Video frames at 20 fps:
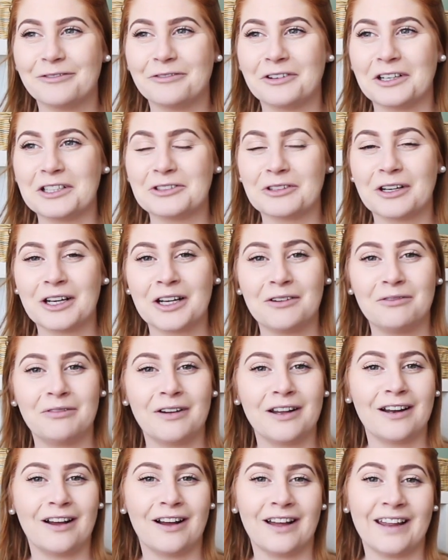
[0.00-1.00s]
Frederick
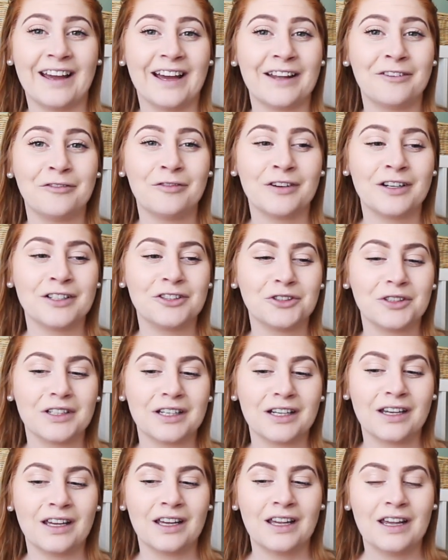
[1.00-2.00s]
when I had
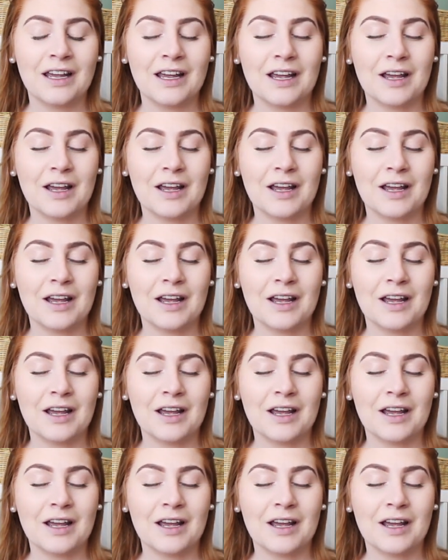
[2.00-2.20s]
Frederick